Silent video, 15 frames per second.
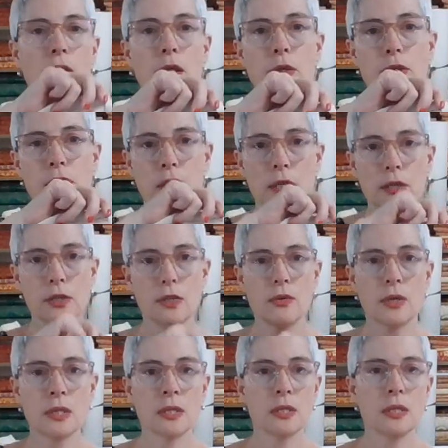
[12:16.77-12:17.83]
closer so
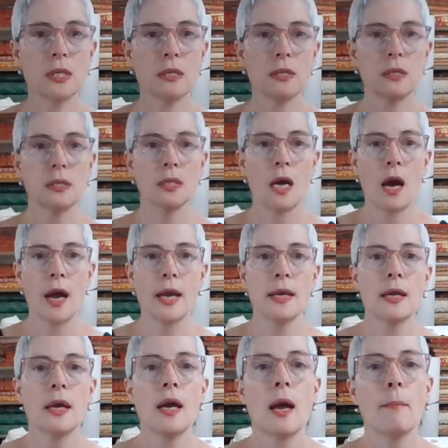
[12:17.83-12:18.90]
you can see the
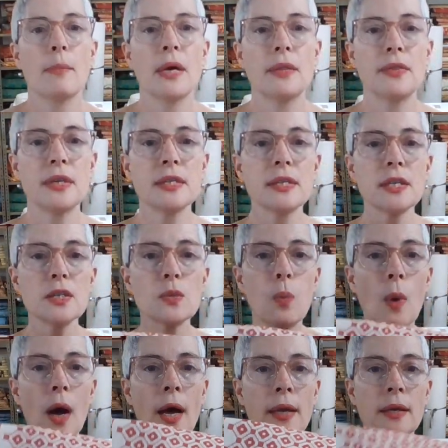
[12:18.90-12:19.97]
design. But this is
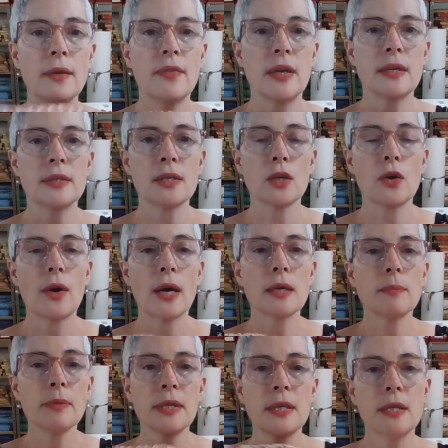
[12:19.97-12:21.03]
one that is
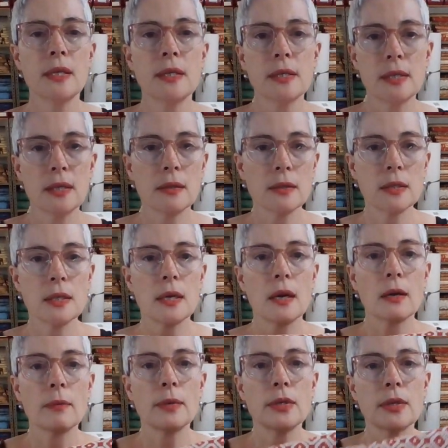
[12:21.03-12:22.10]
incredibly easy. Let's see,
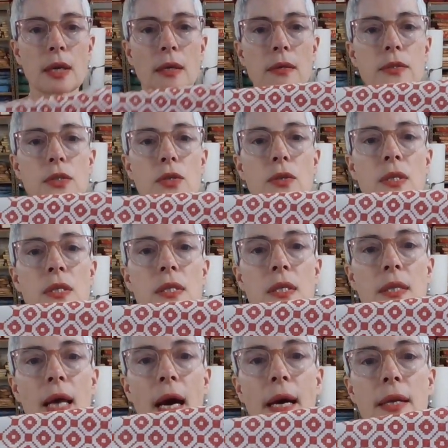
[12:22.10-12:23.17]
how can we do that? So you can
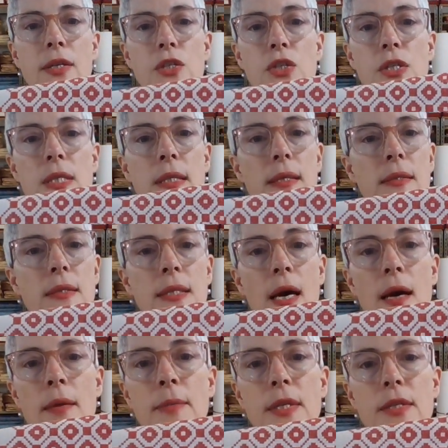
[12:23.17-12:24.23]
see that. It's just little
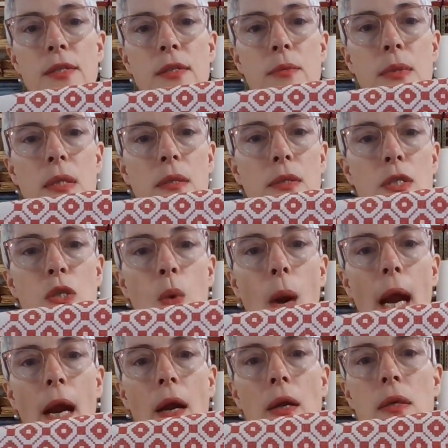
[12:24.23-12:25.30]
diamonds, little
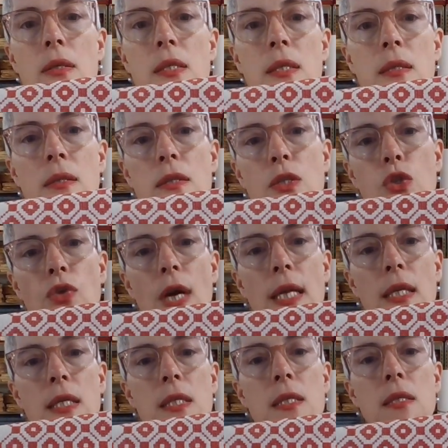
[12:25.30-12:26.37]
squares, and a little
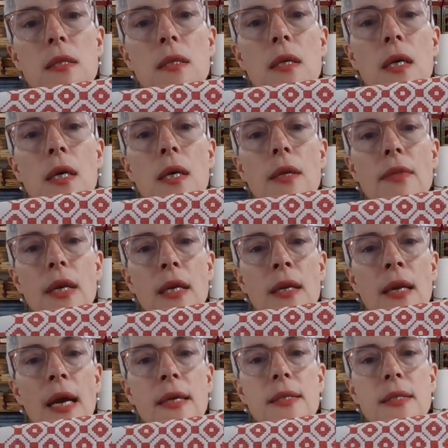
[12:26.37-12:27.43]
trellis that
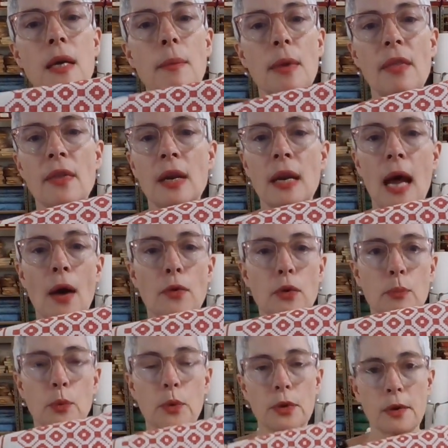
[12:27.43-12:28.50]
connects them, and then an
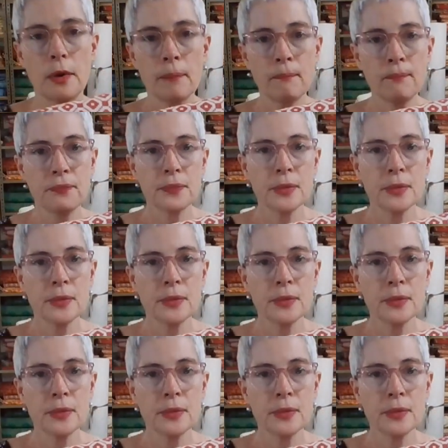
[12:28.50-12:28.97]
outer border.